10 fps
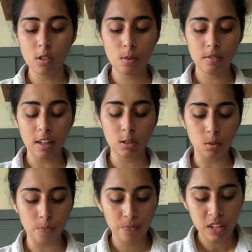to be
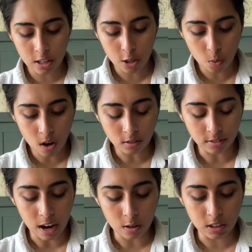flexible. You want
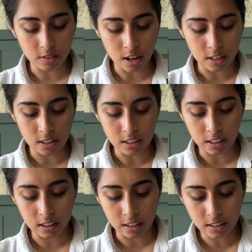rounds of onions
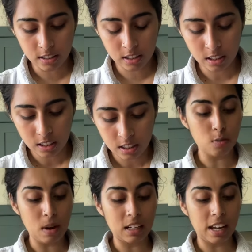like this. You
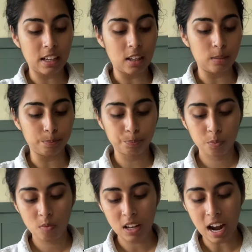make like
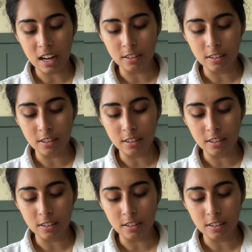kind of